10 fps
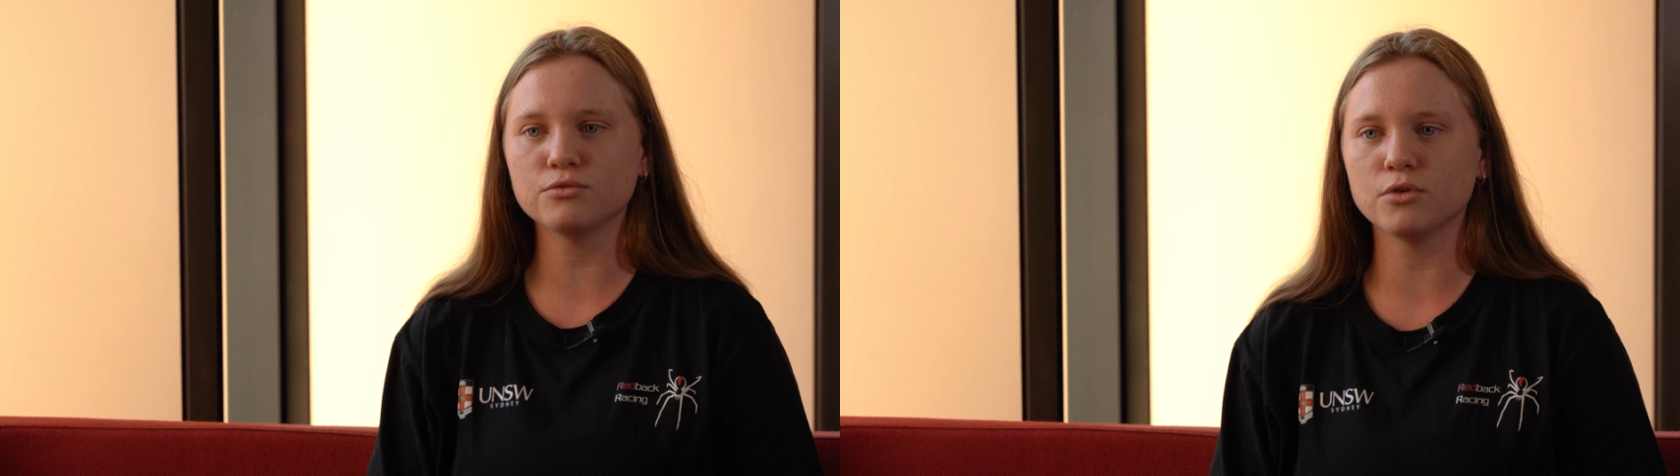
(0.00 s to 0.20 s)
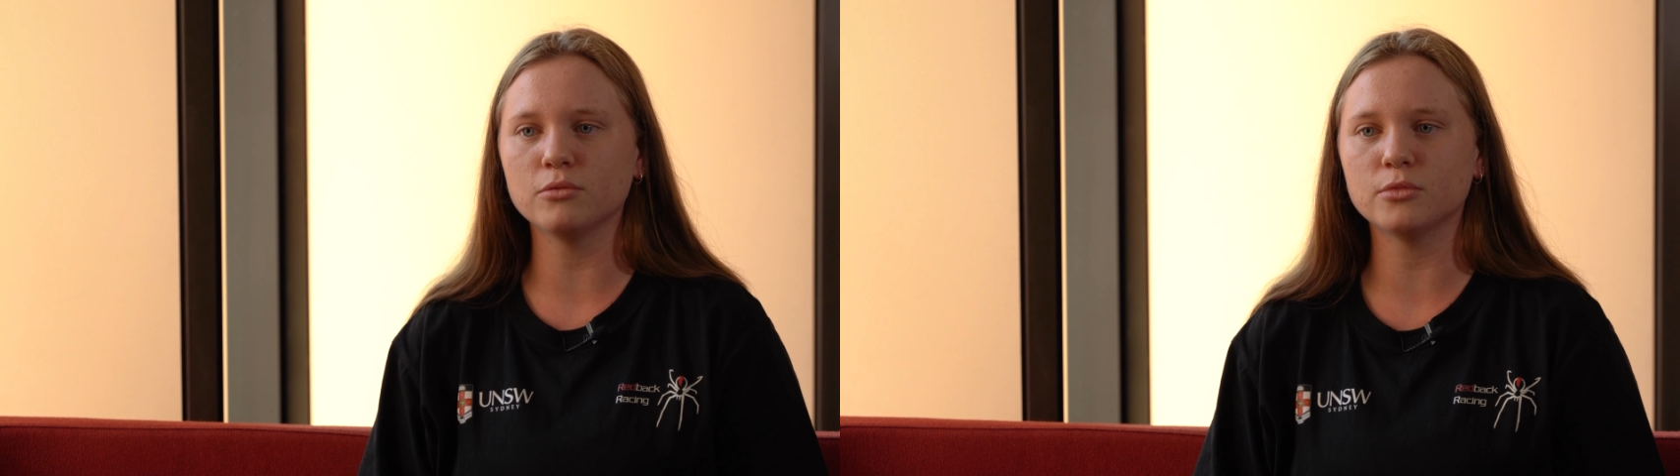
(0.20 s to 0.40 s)

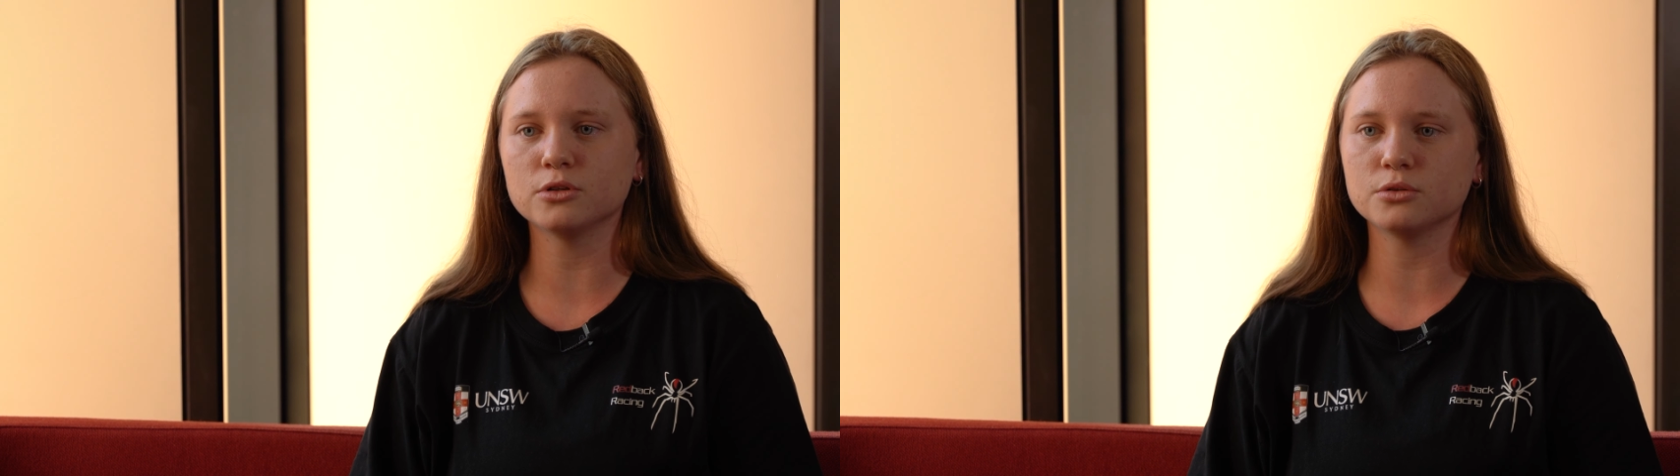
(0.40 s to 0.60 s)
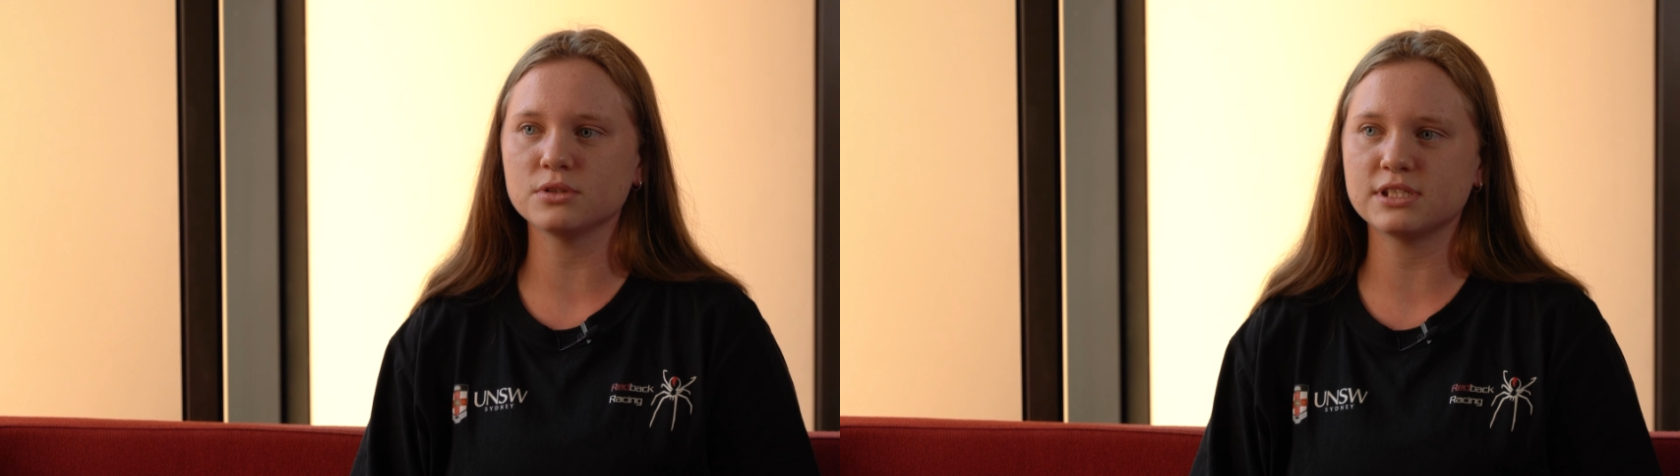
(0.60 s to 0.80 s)
at role
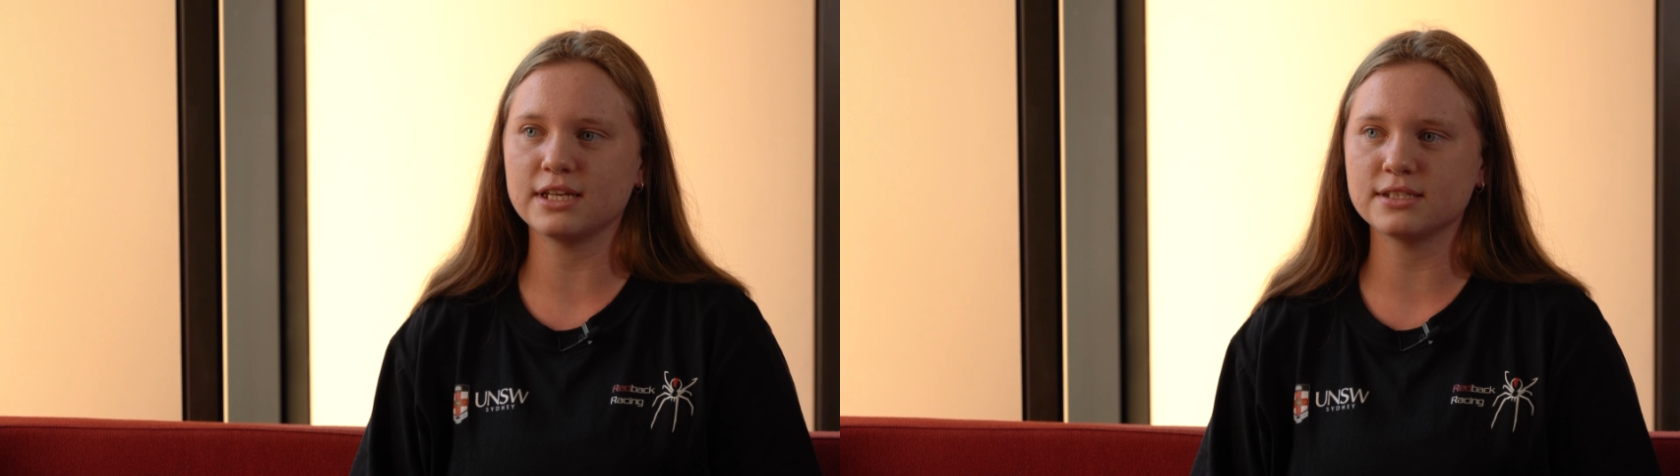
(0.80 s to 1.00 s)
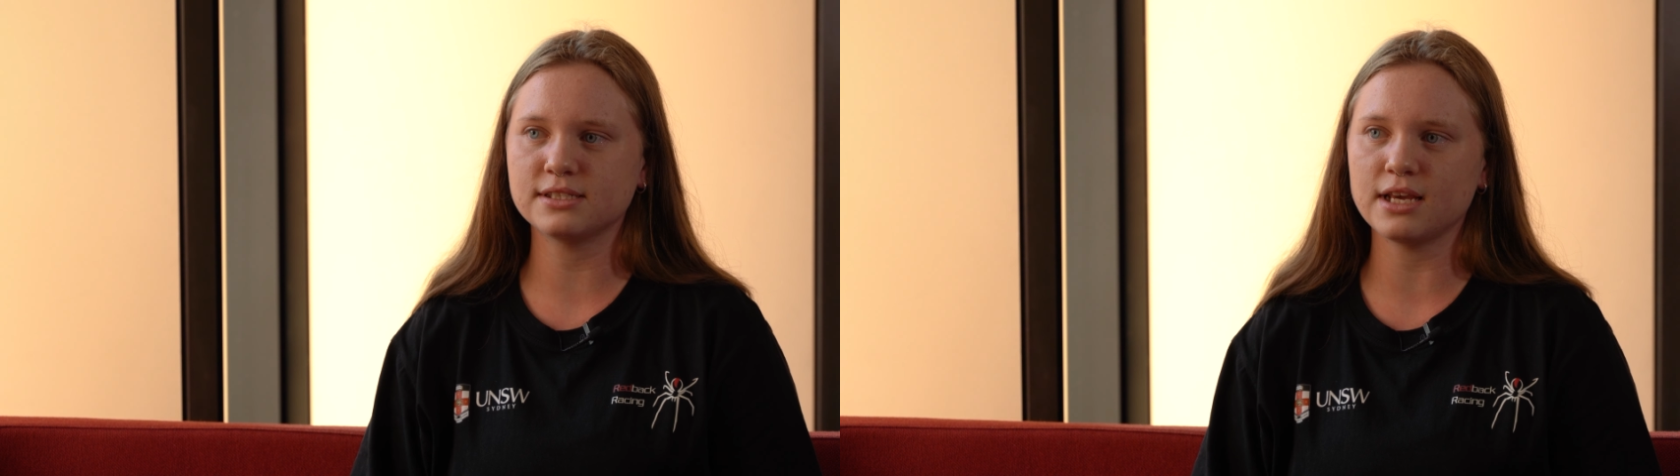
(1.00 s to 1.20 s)
models
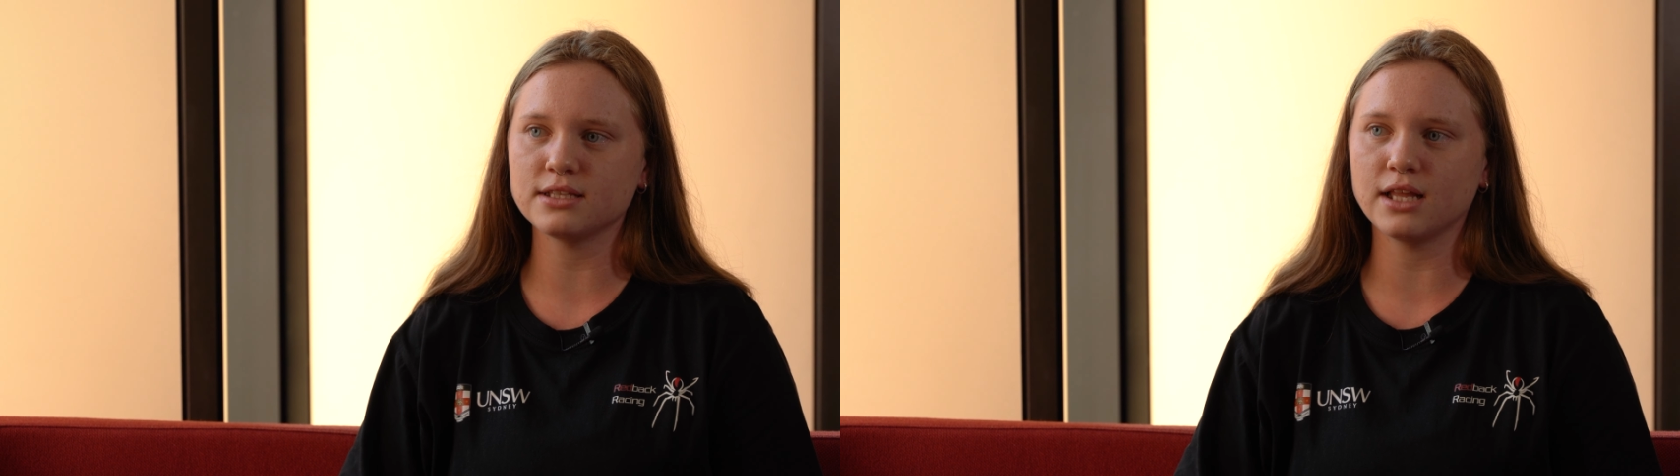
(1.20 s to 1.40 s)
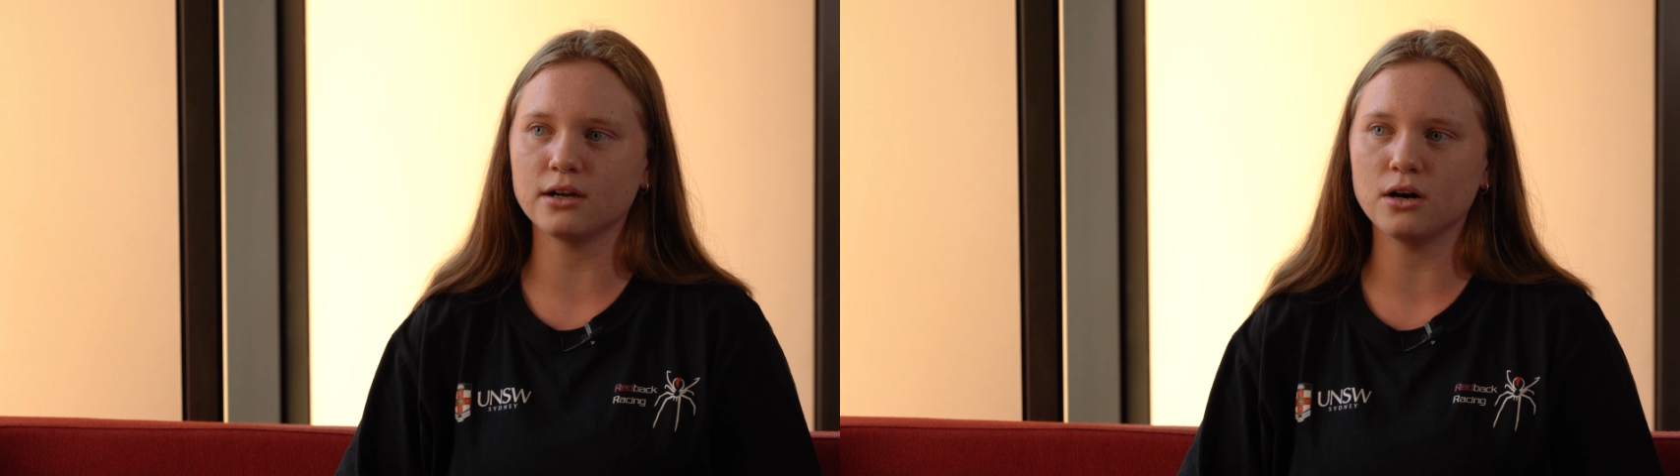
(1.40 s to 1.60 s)
and see
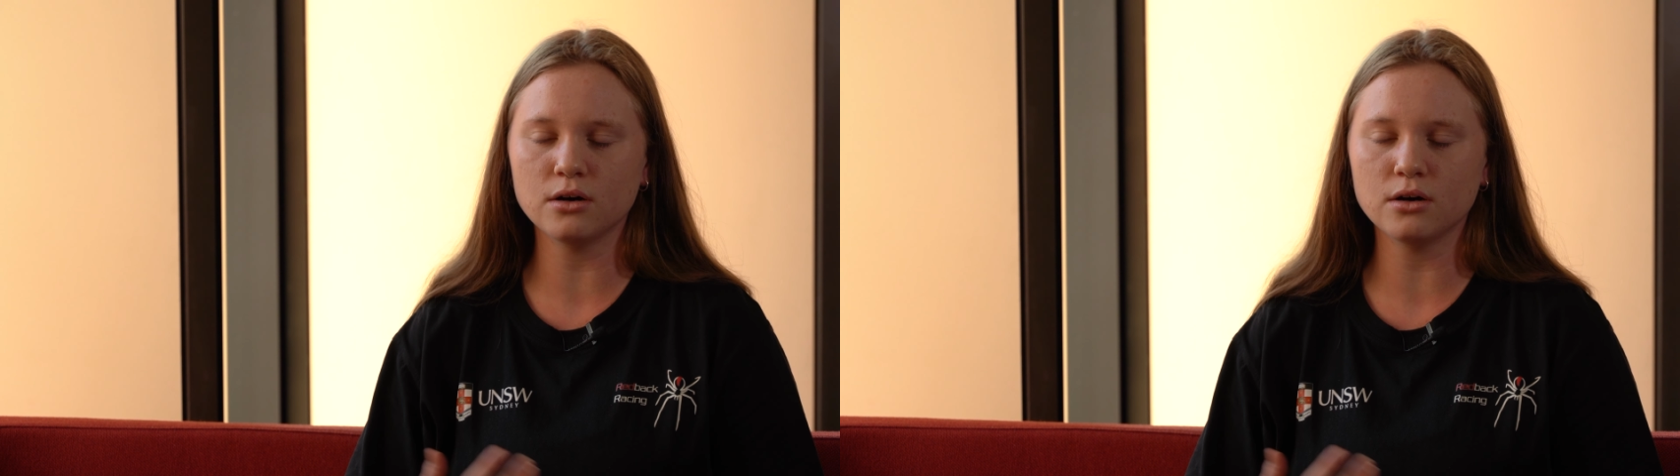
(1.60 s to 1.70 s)
like,